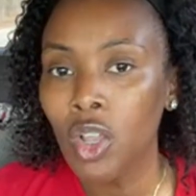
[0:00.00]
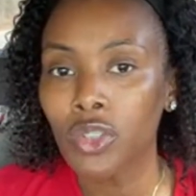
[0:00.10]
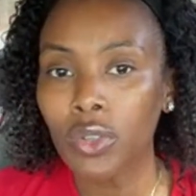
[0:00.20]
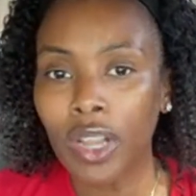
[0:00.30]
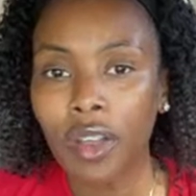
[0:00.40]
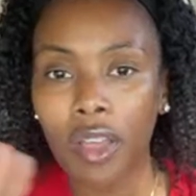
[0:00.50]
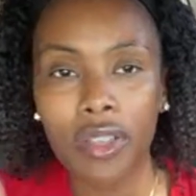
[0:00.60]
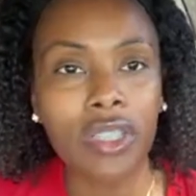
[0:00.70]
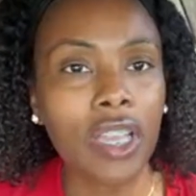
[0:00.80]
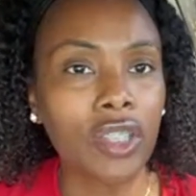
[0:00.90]
so that
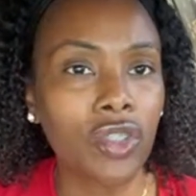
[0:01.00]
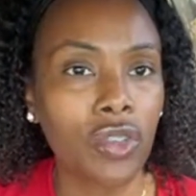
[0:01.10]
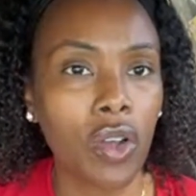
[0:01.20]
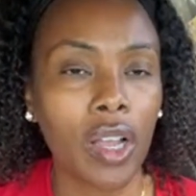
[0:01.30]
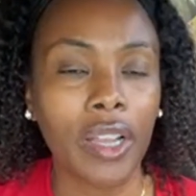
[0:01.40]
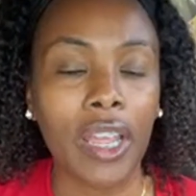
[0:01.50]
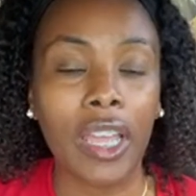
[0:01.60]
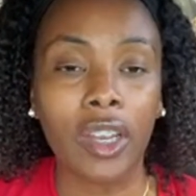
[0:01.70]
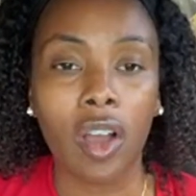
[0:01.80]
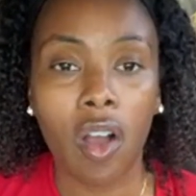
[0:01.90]
others can join,
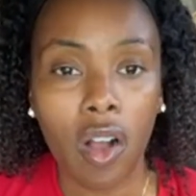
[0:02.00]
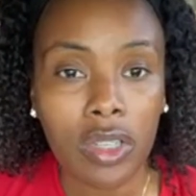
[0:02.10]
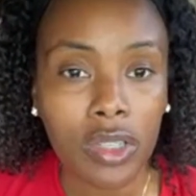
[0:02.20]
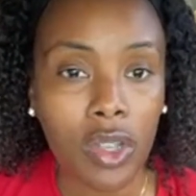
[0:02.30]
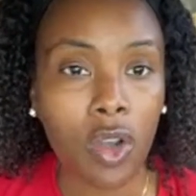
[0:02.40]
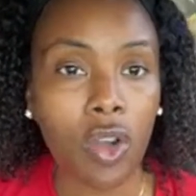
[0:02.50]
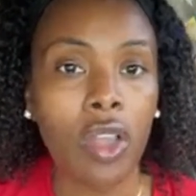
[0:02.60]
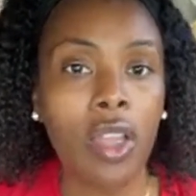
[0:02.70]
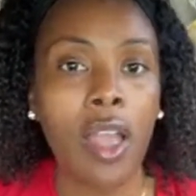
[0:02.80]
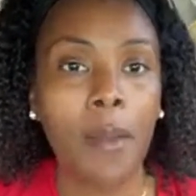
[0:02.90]
and also
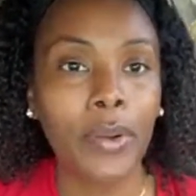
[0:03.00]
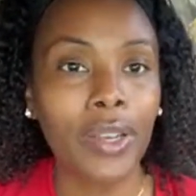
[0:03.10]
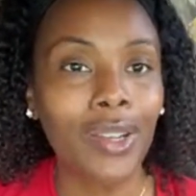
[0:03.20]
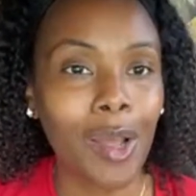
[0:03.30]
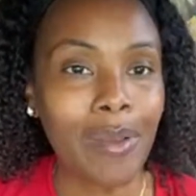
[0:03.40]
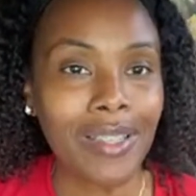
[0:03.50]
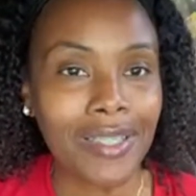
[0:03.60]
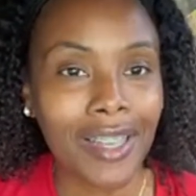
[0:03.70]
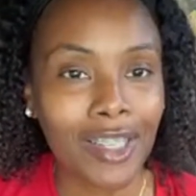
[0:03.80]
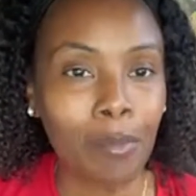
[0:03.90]
put in the comment
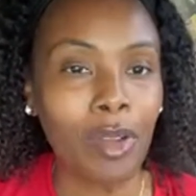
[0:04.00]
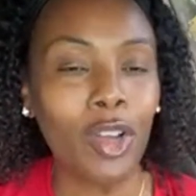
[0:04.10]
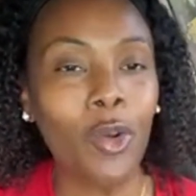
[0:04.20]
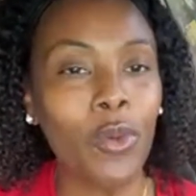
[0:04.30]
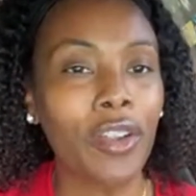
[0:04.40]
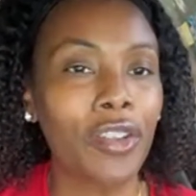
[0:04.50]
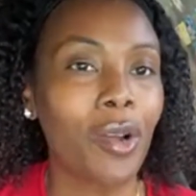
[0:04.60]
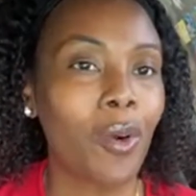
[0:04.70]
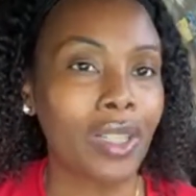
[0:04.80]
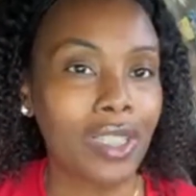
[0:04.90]
section below where
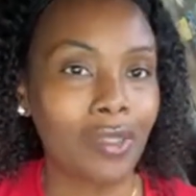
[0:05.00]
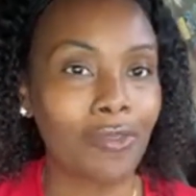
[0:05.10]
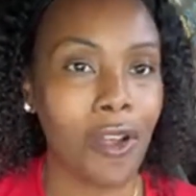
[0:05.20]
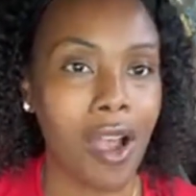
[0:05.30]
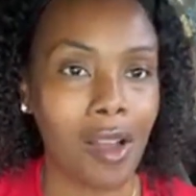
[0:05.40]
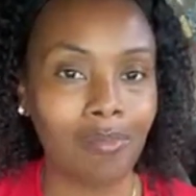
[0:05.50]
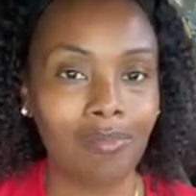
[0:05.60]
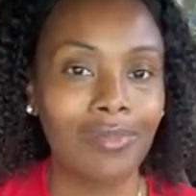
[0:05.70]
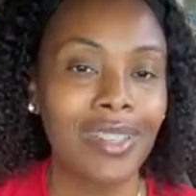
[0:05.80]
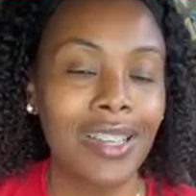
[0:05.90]
you're watching from
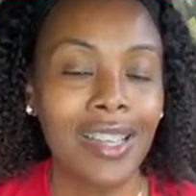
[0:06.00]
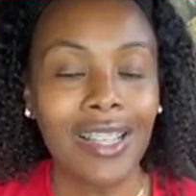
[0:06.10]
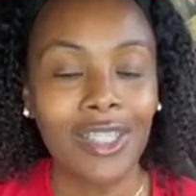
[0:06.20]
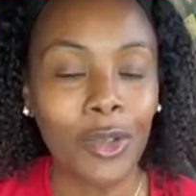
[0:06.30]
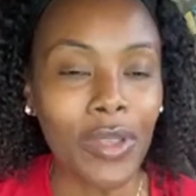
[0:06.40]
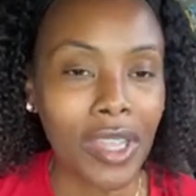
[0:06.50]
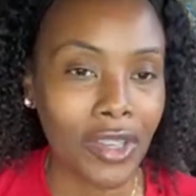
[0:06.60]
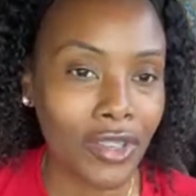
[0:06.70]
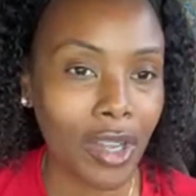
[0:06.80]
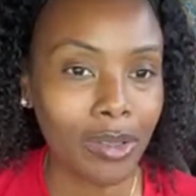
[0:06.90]
so we
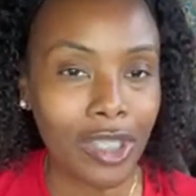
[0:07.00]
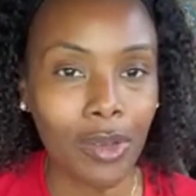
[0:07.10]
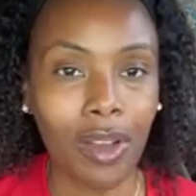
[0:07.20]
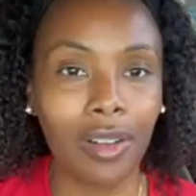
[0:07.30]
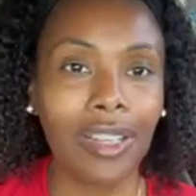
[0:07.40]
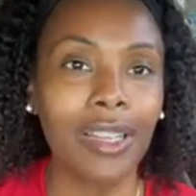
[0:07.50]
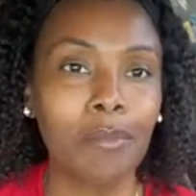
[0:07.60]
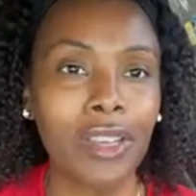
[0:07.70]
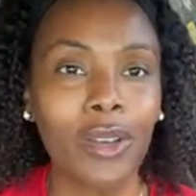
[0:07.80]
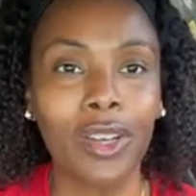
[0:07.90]
can shout you out. Let
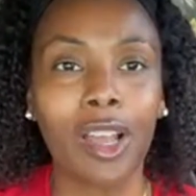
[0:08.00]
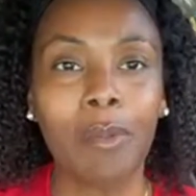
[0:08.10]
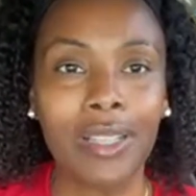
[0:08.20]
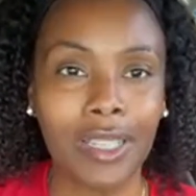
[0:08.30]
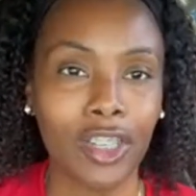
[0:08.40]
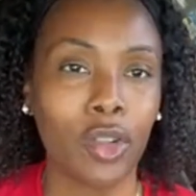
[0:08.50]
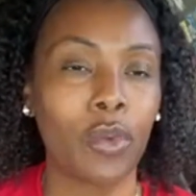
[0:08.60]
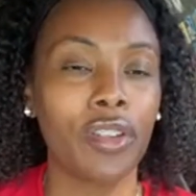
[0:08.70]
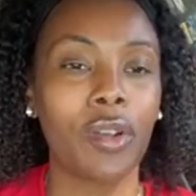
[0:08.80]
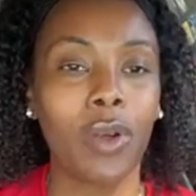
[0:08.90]
me know in the comment section
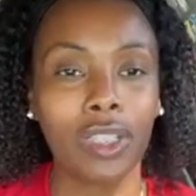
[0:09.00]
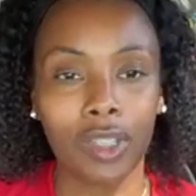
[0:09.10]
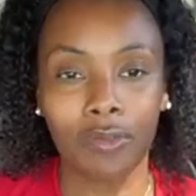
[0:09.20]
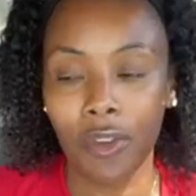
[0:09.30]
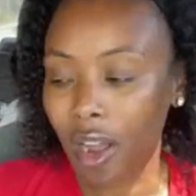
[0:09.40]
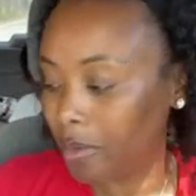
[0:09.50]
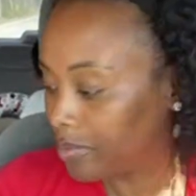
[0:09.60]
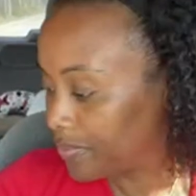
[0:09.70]
where you're watching from.